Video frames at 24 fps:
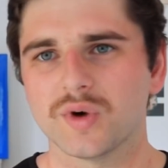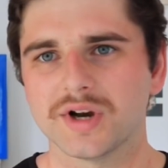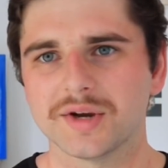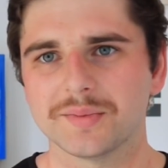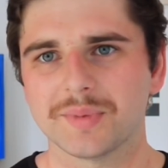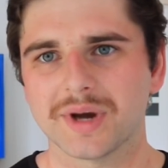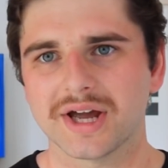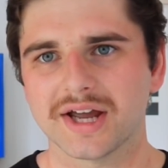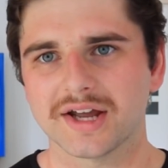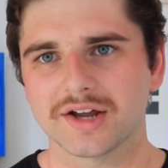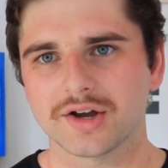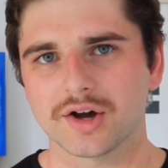
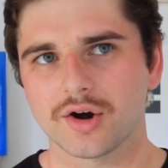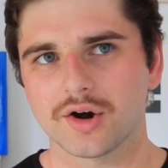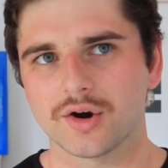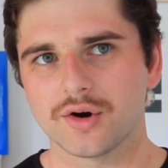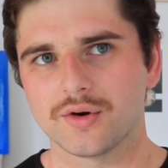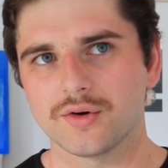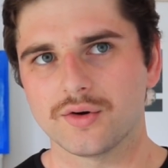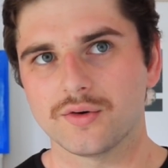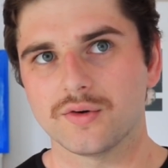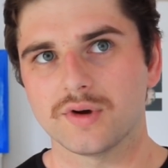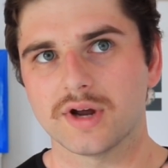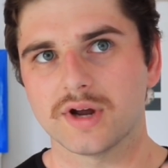
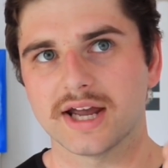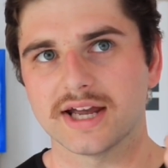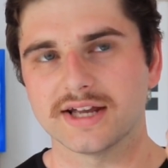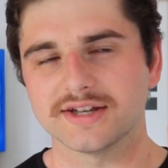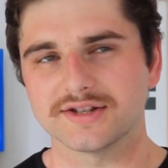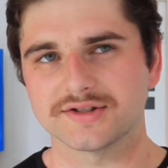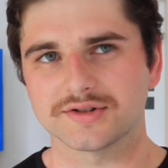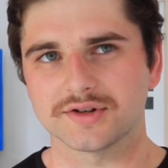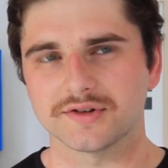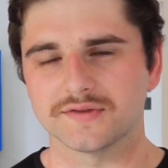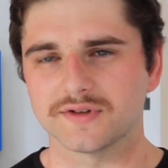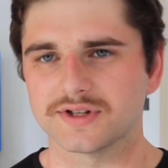Winnebago
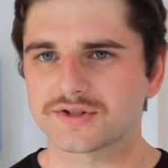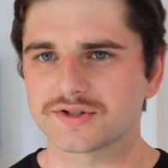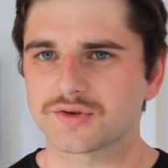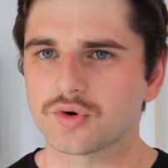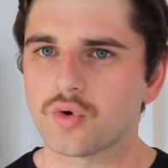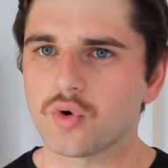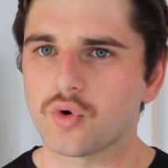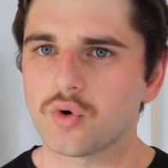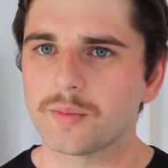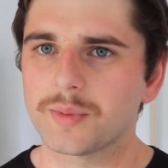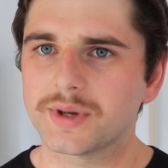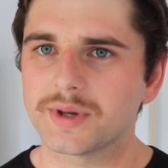has sort of its
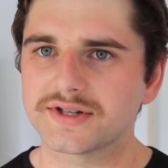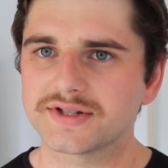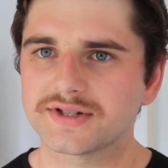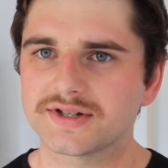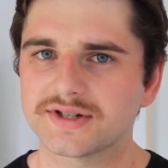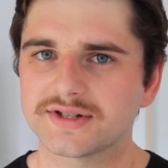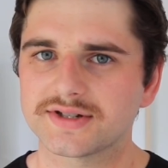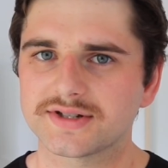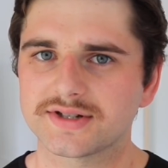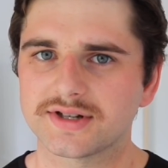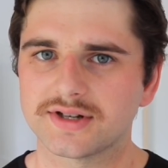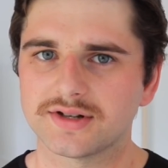core
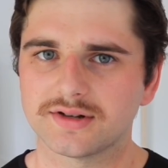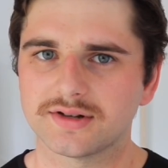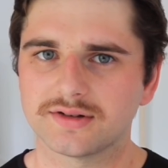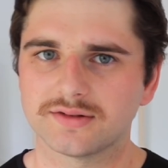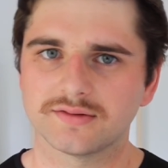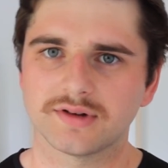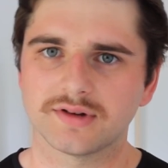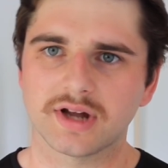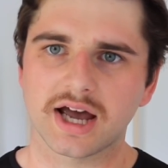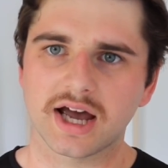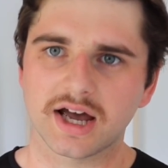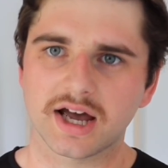business
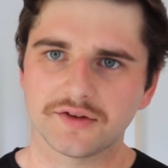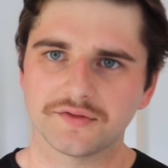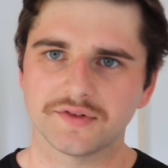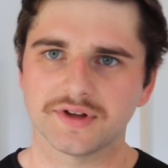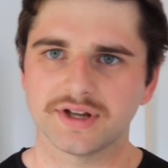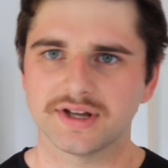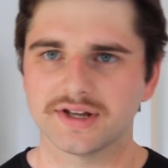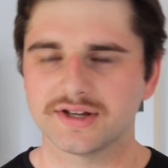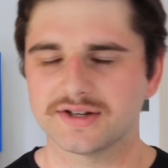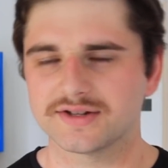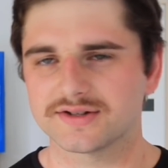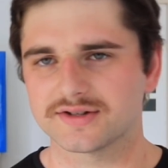in
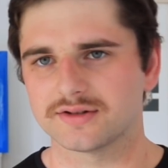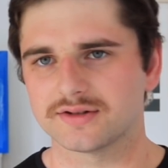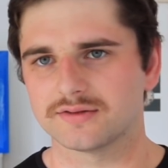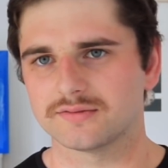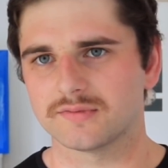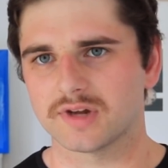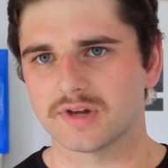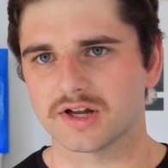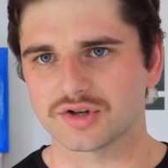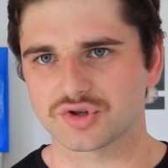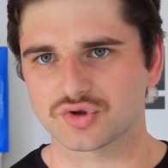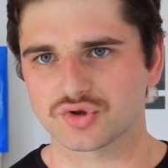RVs
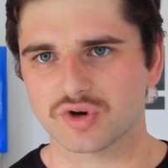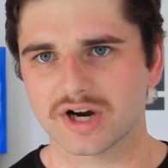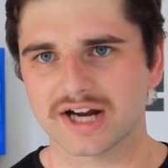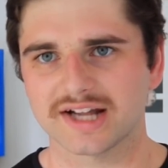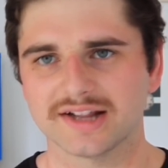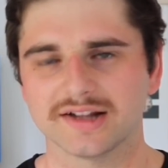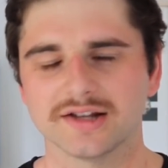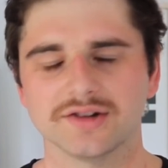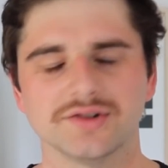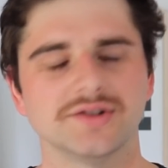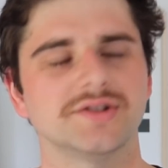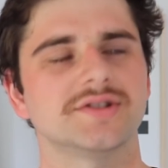and
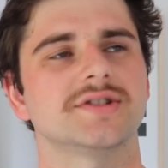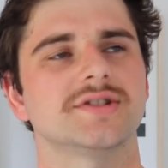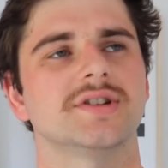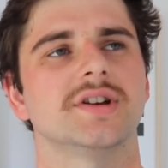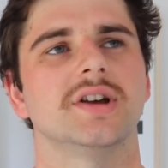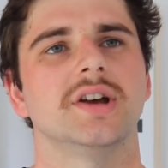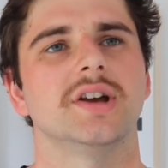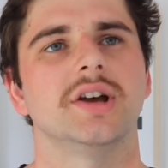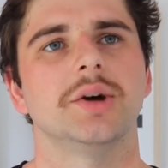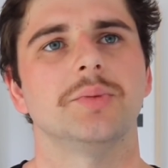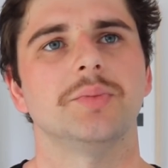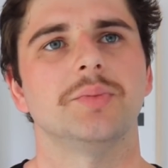trailers,
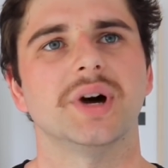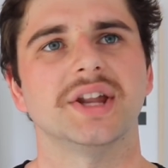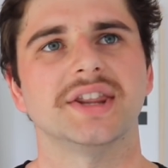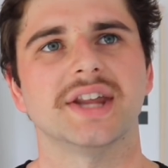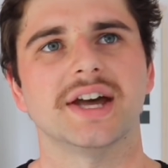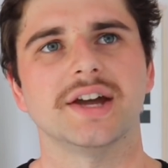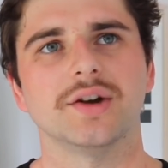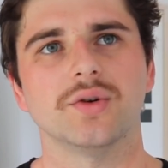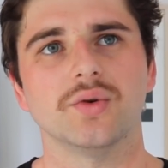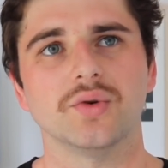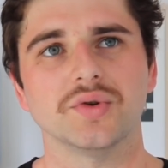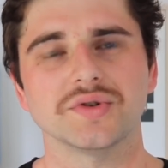but
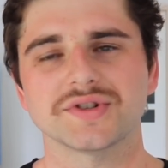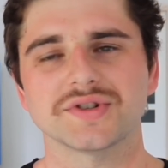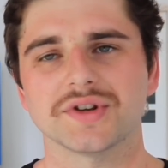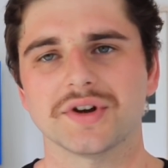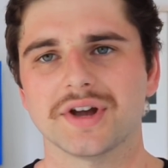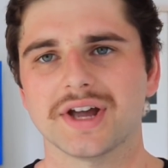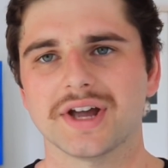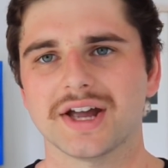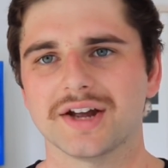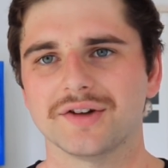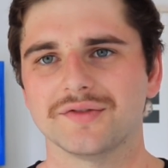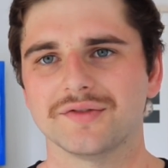they
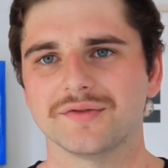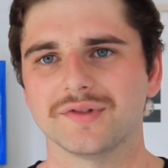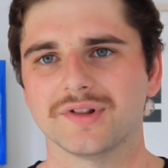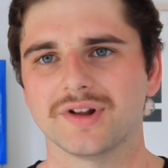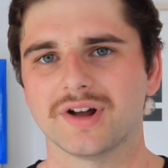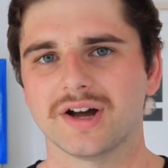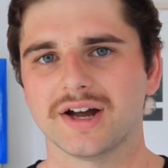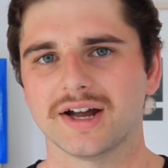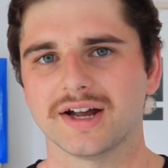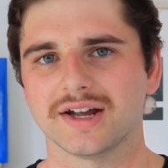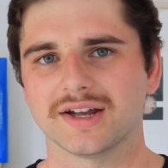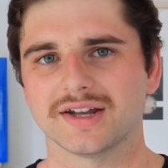also have
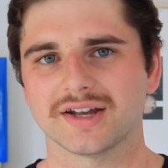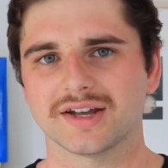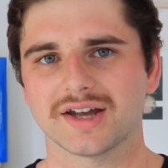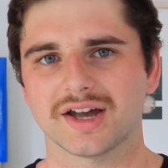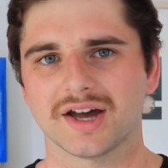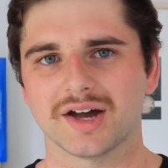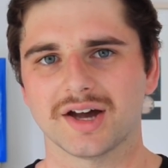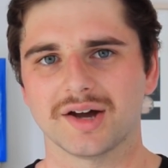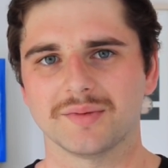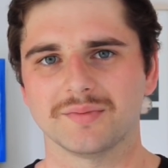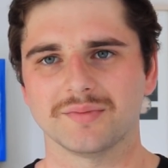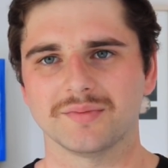like,
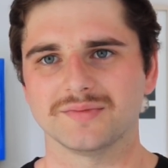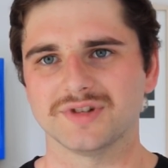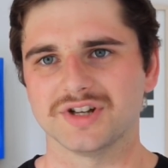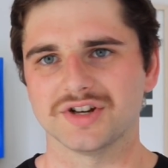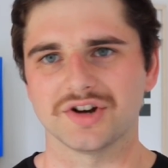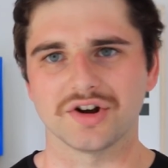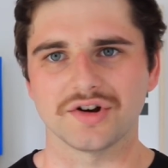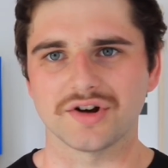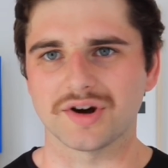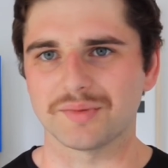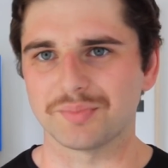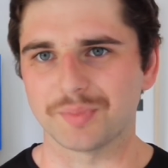you
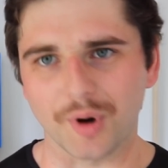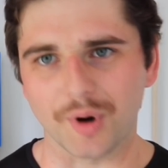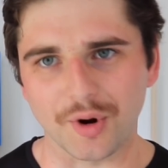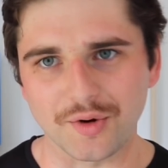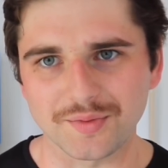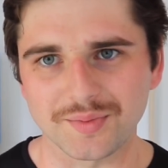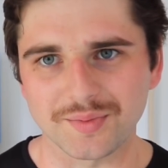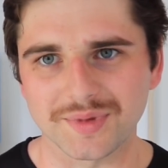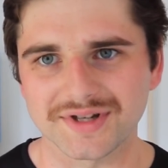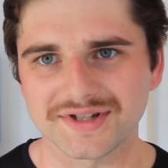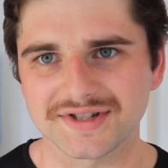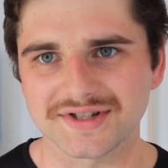know, a
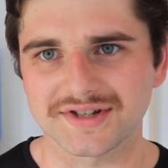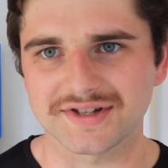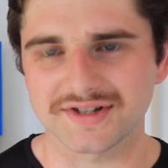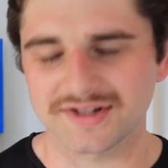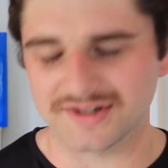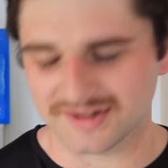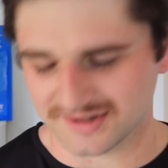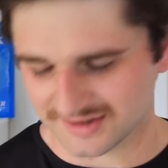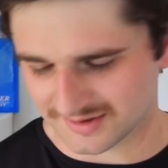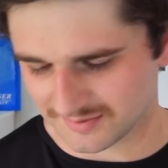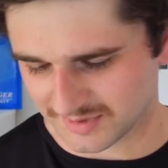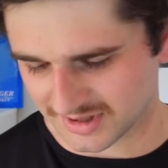boat
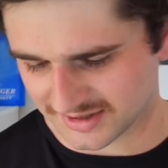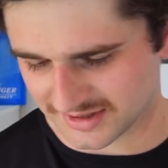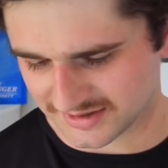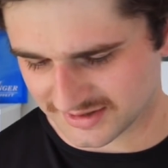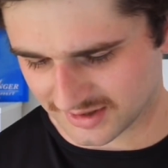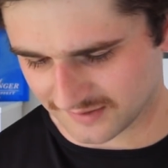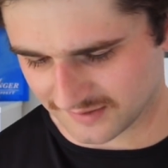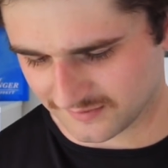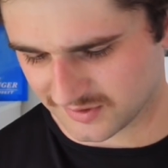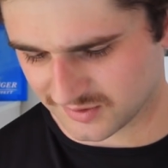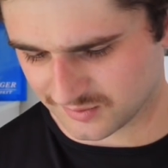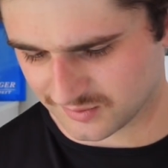business and some other
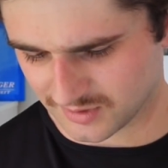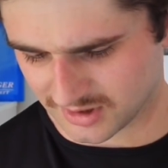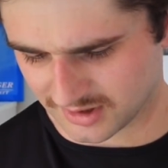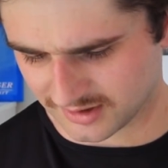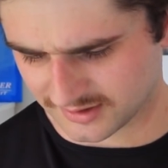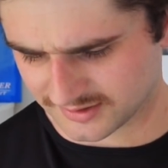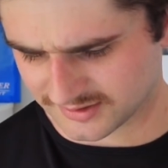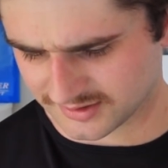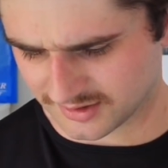stuff as well.